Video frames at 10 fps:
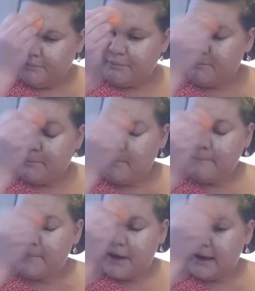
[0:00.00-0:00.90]
But
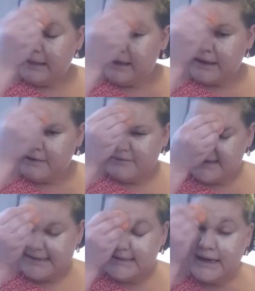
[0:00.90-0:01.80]
like I was
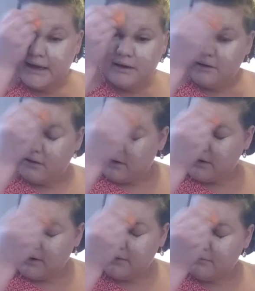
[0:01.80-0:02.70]

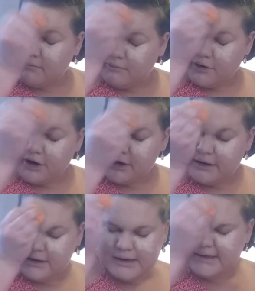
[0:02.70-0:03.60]
saying, work has
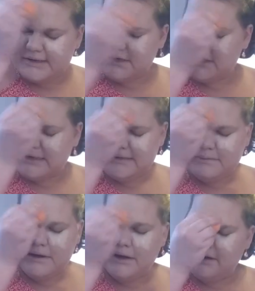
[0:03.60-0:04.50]
just been,
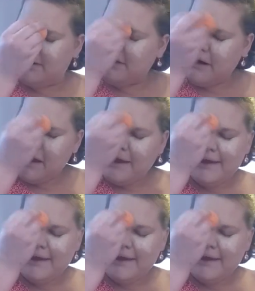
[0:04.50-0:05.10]
I can't